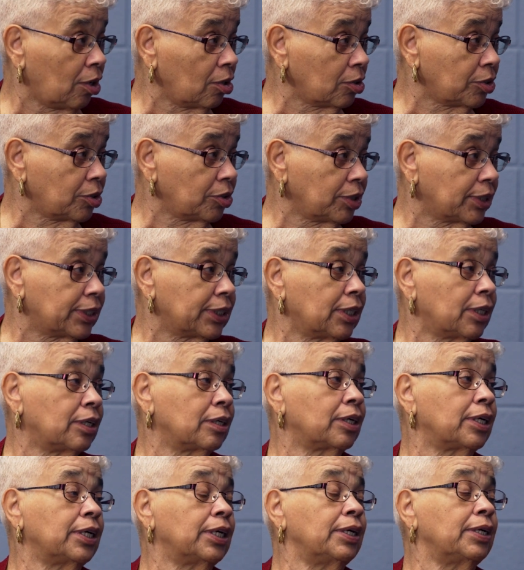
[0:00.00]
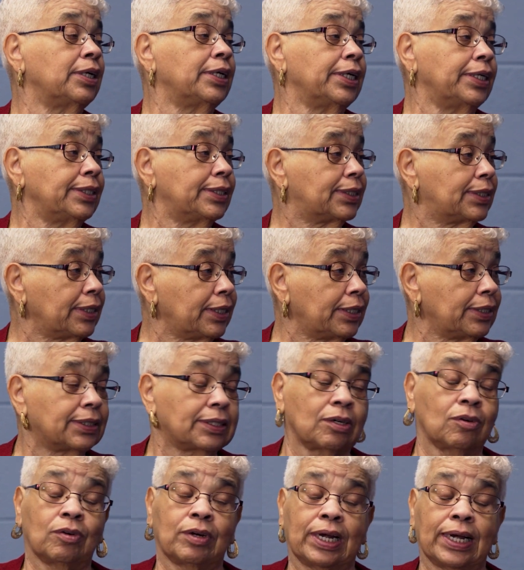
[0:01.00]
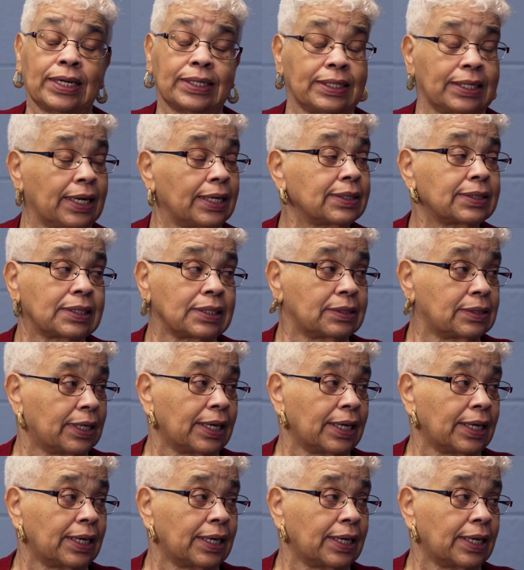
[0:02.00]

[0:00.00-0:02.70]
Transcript: Culture Center in D.C., so that, that's,